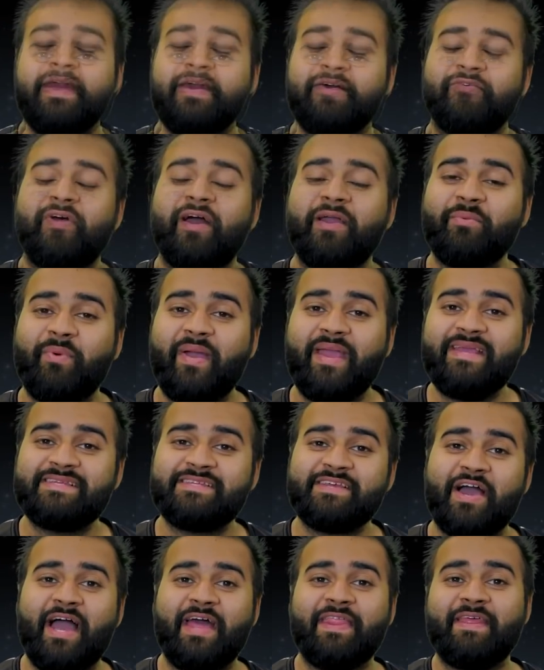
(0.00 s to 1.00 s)
Right,
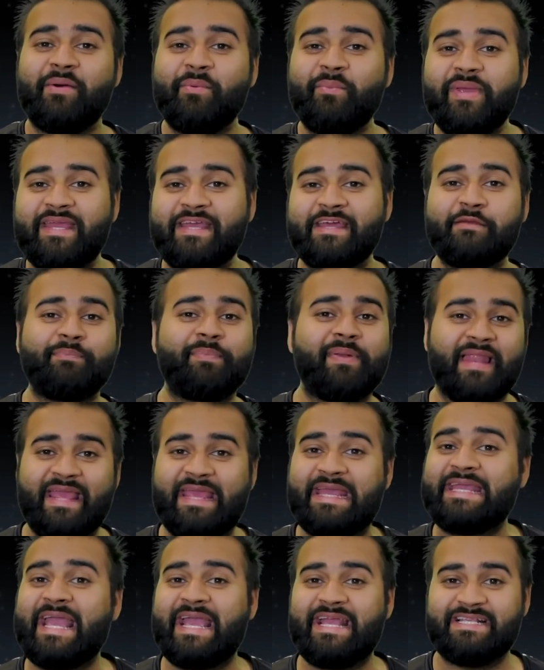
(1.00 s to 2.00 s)
ways that we can play
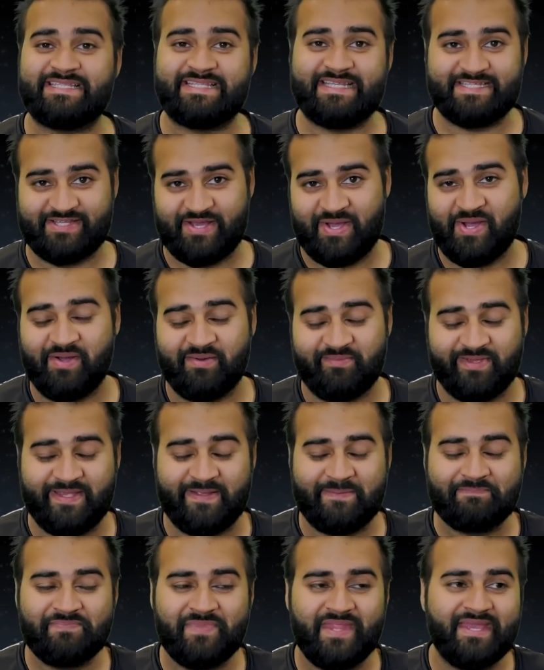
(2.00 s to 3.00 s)
against this
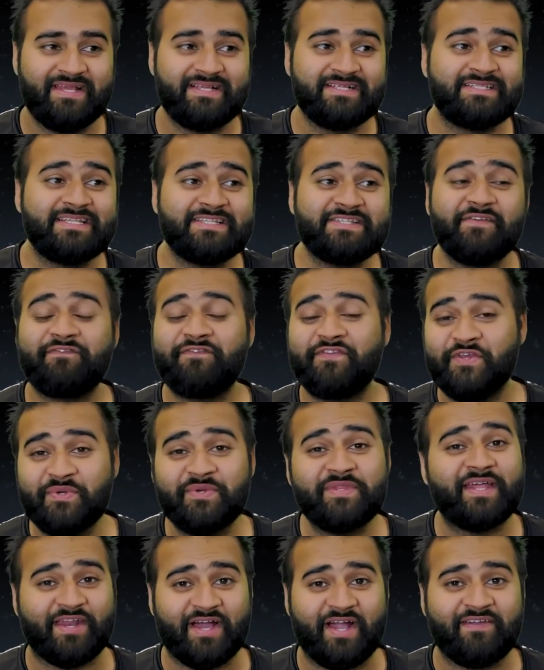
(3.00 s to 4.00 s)
army. So there's a
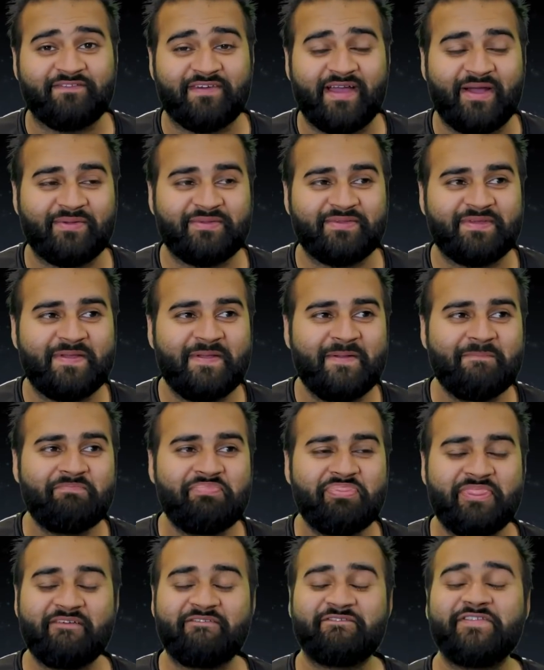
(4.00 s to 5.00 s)
few that I found.
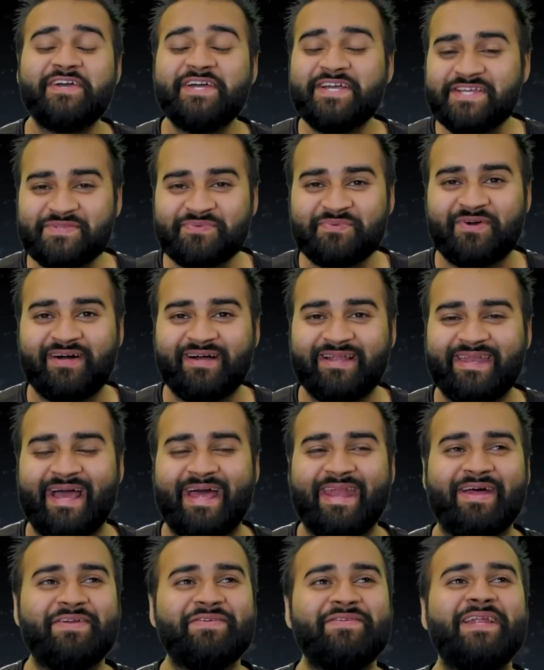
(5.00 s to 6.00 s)
The first one,
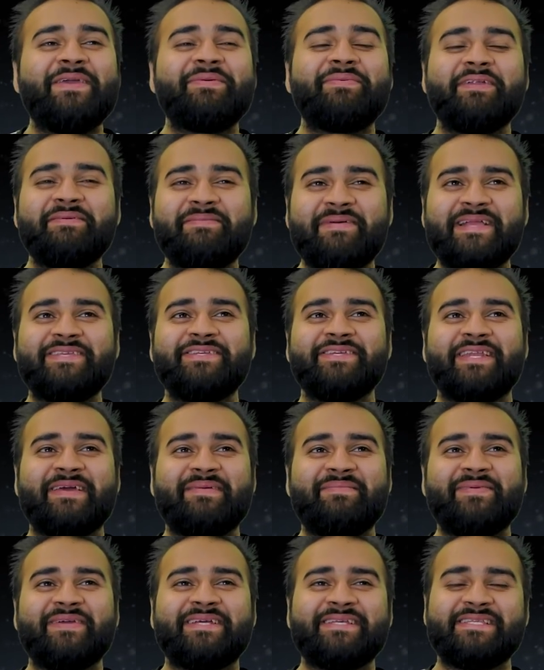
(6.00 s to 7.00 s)
and I really want to mention
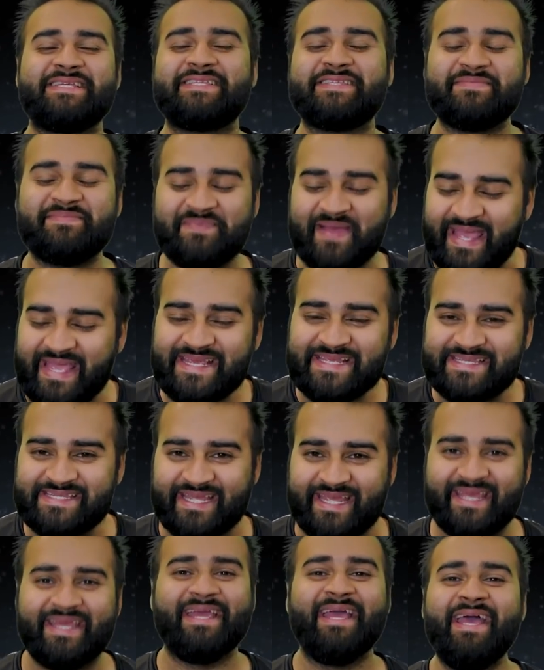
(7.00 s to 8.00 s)
it because it's
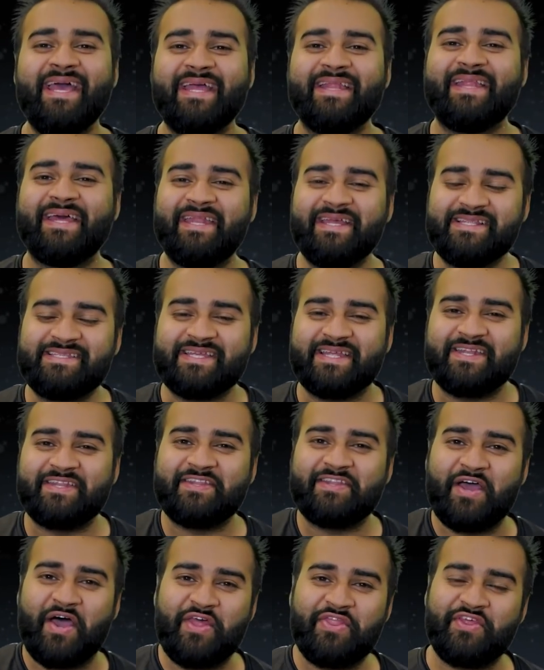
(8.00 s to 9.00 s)
amazing that it's
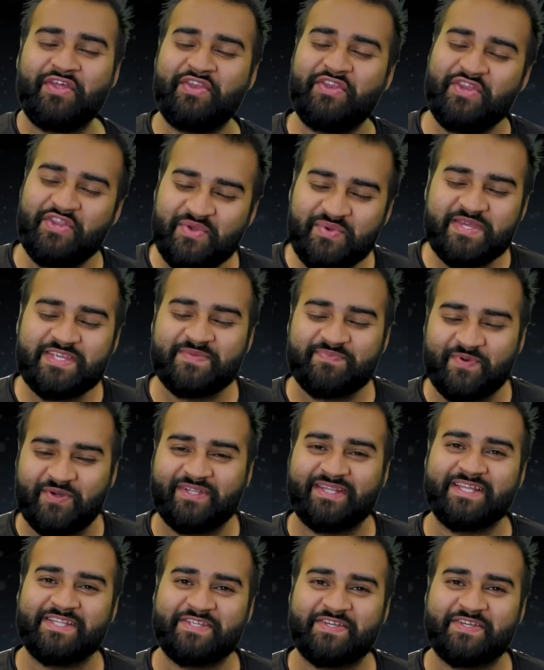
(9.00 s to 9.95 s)
in the newest book that's